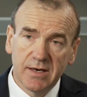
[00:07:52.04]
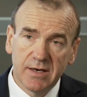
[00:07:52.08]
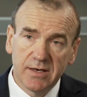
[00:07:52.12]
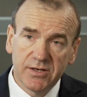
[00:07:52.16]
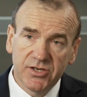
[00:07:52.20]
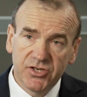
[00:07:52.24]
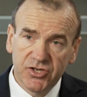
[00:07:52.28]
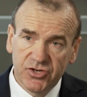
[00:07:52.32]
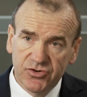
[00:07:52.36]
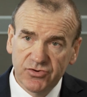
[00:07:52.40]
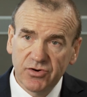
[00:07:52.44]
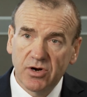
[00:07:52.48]

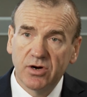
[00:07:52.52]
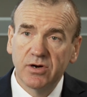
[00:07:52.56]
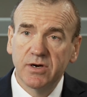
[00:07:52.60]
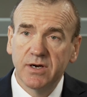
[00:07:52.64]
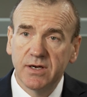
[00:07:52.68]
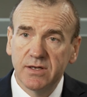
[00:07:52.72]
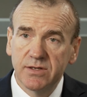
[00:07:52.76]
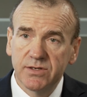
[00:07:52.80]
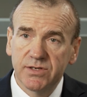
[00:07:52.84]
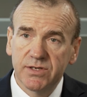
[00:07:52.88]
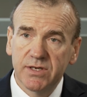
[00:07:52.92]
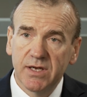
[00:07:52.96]

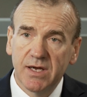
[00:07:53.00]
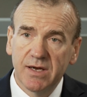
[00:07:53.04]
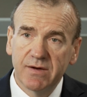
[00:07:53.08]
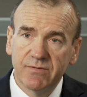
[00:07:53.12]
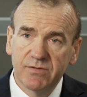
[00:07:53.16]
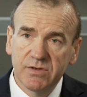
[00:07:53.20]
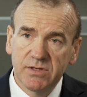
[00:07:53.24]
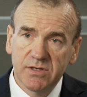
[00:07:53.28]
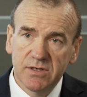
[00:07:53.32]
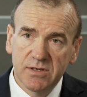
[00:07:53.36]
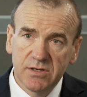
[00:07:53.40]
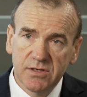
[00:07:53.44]
strong in
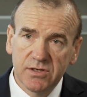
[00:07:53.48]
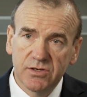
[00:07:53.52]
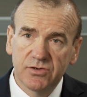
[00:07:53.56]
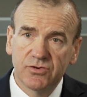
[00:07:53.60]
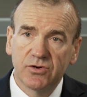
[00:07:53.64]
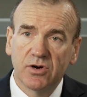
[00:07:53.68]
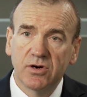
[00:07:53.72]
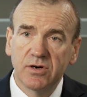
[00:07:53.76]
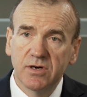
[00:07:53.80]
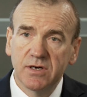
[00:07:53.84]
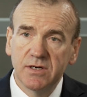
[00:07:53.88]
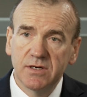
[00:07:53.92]
services,
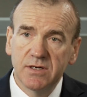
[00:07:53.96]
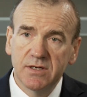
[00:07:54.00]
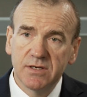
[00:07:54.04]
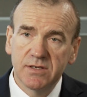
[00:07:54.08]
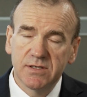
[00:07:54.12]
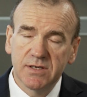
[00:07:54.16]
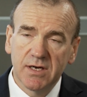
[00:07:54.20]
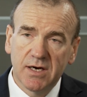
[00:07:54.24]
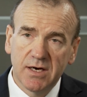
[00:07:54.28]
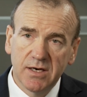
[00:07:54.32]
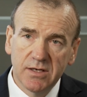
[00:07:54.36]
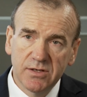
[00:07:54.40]
strong in
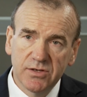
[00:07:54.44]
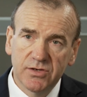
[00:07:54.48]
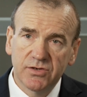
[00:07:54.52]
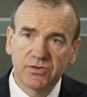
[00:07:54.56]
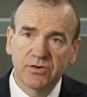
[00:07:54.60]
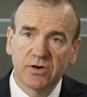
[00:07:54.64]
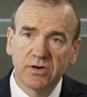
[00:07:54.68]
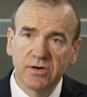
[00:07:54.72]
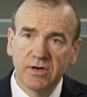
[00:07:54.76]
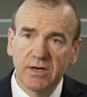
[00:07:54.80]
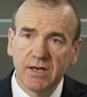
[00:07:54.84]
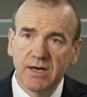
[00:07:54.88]
design,
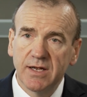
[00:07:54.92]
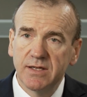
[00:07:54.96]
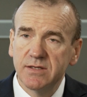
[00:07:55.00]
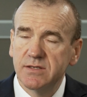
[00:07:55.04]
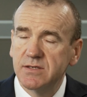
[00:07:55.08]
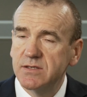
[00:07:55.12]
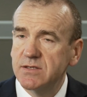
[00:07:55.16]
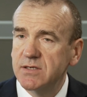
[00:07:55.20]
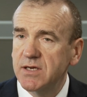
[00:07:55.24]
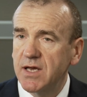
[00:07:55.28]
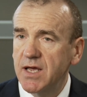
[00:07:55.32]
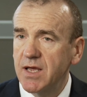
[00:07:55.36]
strong in
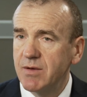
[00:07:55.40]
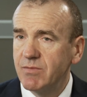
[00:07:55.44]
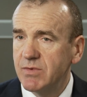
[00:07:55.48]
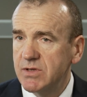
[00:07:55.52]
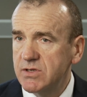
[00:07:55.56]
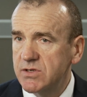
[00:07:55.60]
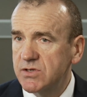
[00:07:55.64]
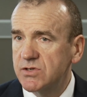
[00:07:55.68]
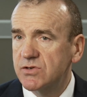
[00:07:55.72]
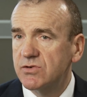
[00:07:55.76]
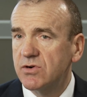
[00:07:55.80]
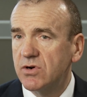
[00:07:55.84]

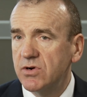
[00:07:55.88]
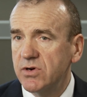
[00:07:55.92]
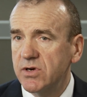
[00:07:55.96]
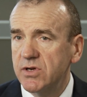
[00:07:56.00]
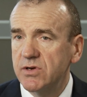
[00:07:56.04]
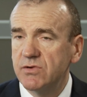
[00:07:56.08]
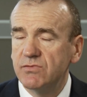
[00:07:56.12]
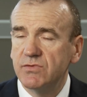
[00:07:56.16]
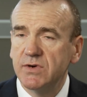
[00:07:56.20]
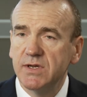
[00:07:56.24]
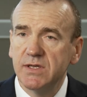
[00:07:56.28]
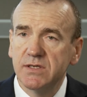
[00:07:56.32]
entertainment, strong
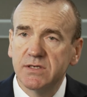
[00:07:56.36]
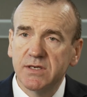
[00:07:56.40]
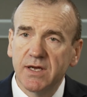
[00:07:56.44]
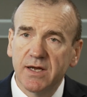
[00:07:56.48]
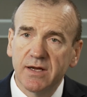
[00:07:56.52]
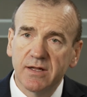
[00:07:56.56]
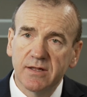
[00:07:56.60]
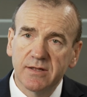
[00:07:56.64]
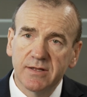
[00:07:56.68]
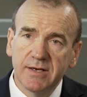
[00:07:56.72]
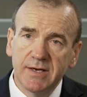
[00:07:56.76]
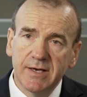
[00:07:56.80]
in
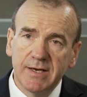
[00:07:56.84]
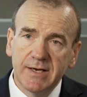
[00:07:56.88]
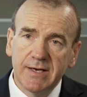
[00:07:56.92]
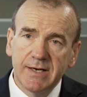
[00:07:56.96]
retail.